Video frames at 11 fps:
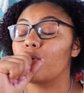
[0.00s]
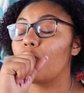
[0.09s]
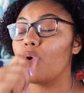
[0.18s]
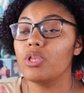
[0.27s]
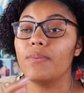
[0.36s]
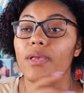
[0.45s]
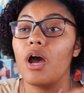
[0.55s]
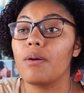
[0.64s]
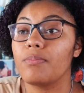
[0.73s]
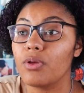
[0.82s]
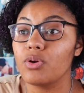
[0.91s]
going to be
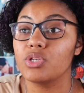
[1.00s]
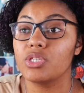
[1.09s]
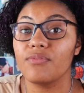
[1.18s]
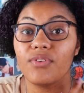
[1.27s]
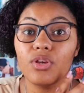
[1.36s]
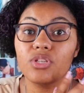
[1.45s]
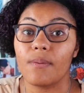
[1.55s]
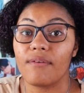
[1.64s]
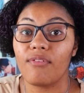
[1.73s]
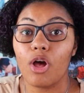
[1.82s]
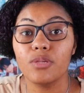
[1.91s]
uploading some videos on
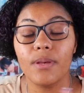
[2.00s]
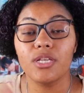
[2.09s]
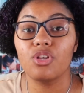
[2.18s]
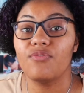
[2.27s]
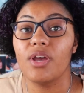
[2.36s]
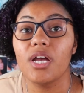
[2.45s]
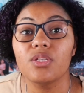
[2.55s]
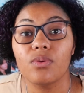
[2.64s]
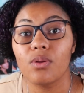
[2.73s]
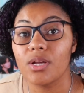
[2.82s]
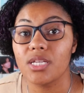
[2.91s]
my vlogs page. So if you guys
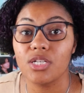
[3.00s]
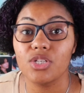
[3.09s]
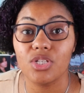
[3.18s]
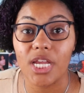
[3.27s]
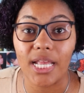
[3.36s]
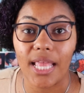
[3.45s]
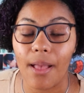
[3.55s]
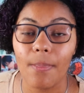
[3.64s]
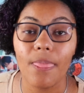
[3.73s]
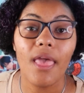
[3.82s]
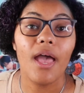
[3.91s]
want to watch that, you should check it
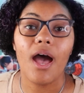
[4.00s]
out.